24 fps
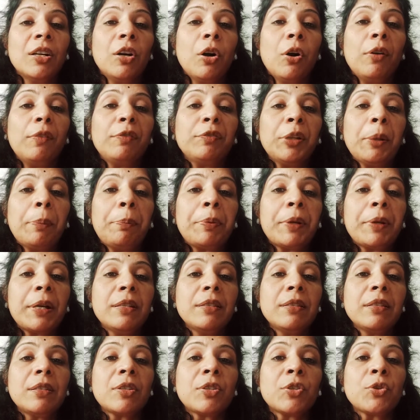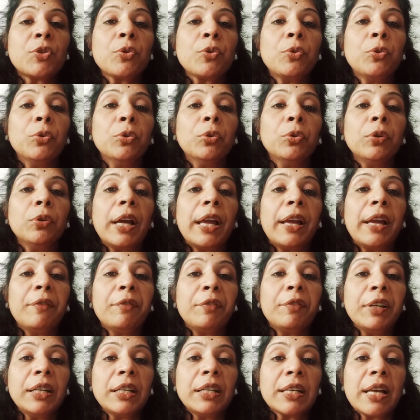of the prince to go
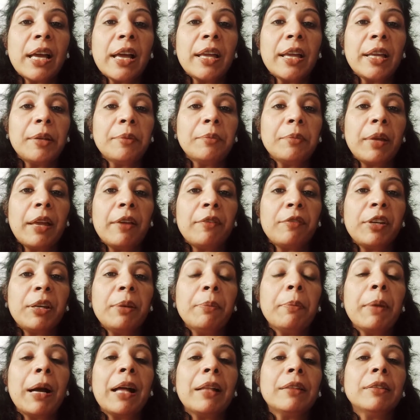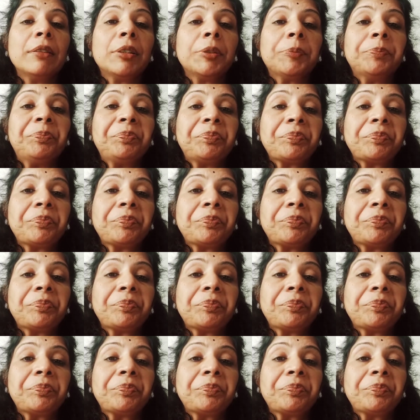every time, every month